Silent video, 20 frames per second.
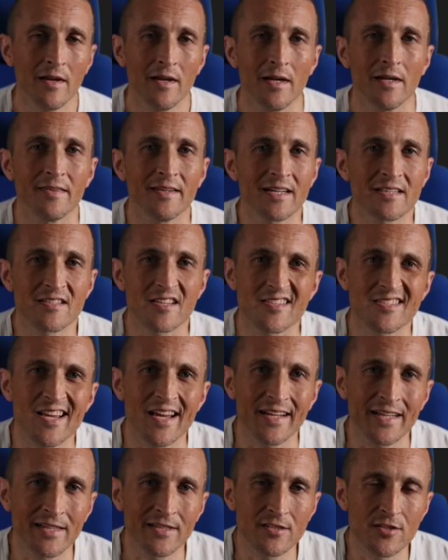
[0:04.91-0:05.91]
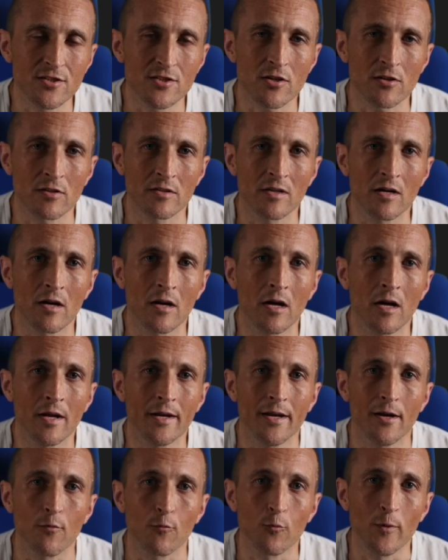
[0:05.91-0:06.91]
And that's a setting to turn
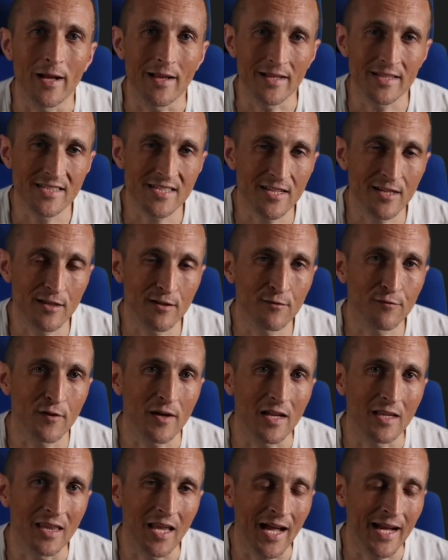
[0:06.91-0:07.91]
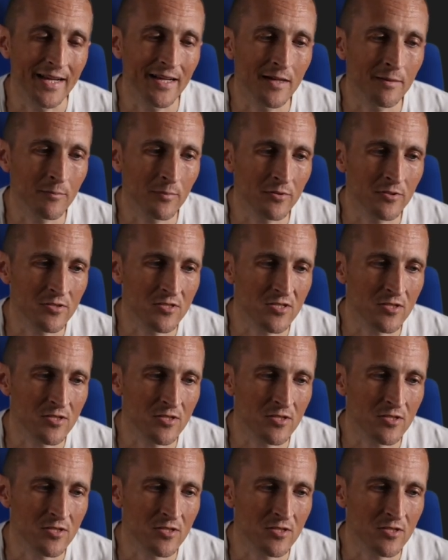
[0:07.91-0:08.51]
on relative line numbers.